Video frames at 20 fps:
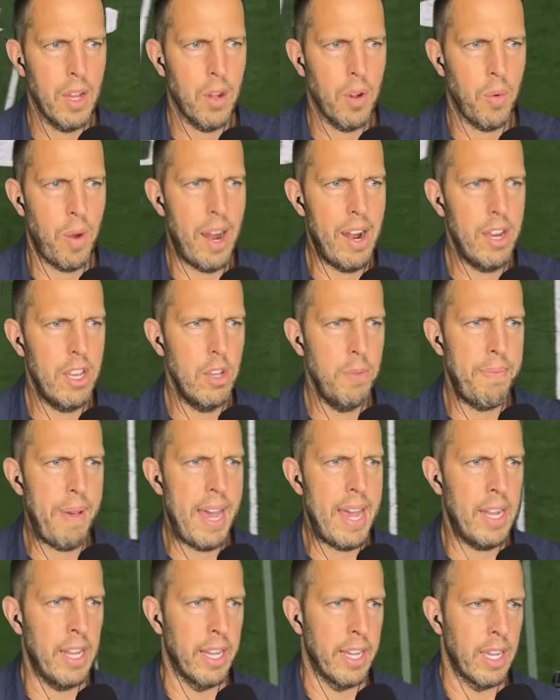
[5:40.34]
Why are you
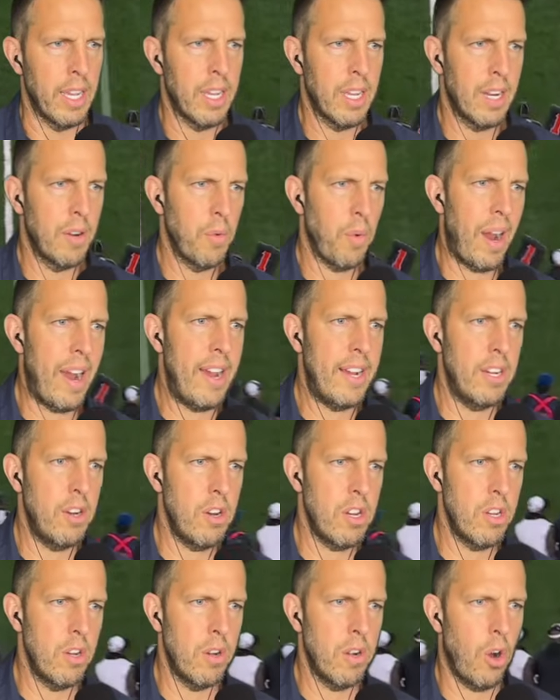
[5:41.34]
bailing? Why are
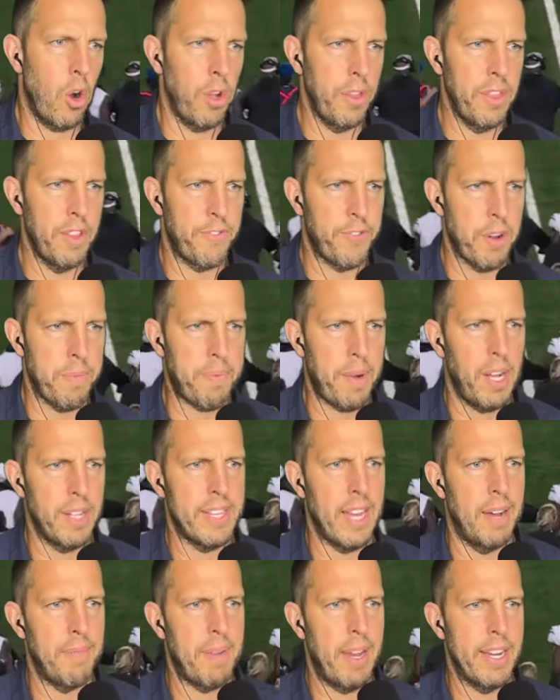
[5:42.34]
you holding the football
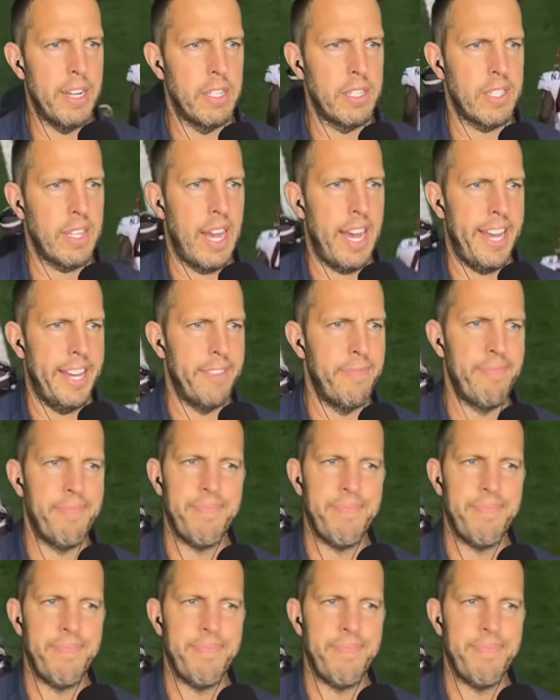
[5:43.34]
down by your side?